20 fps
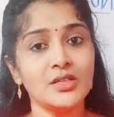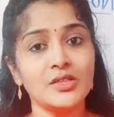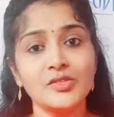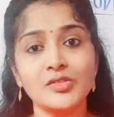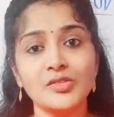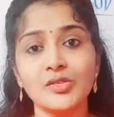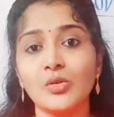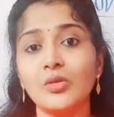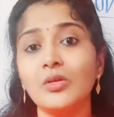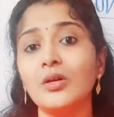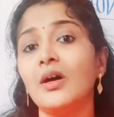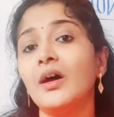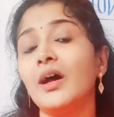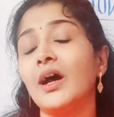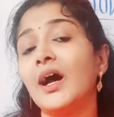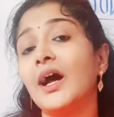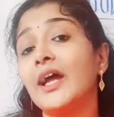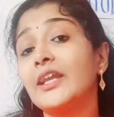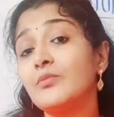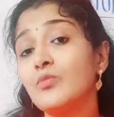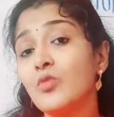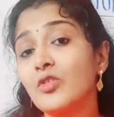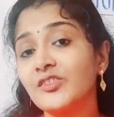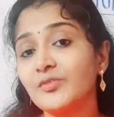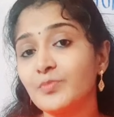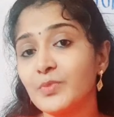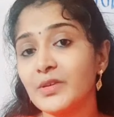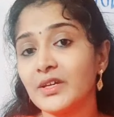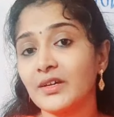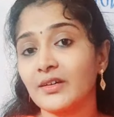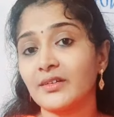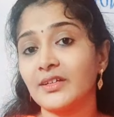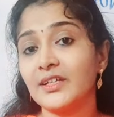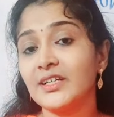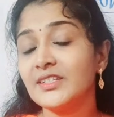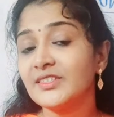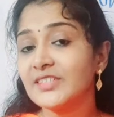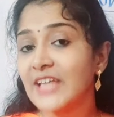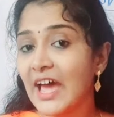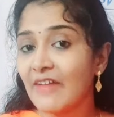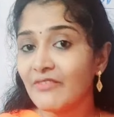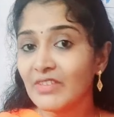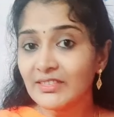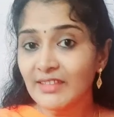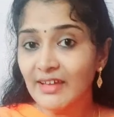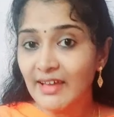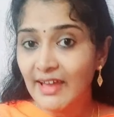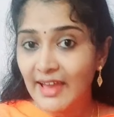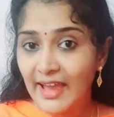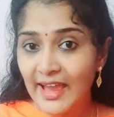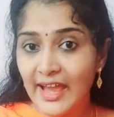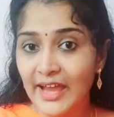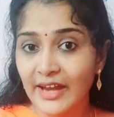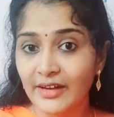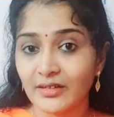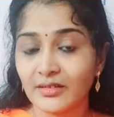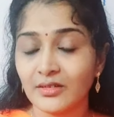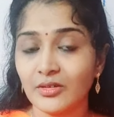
So atmosphere, it is having the air.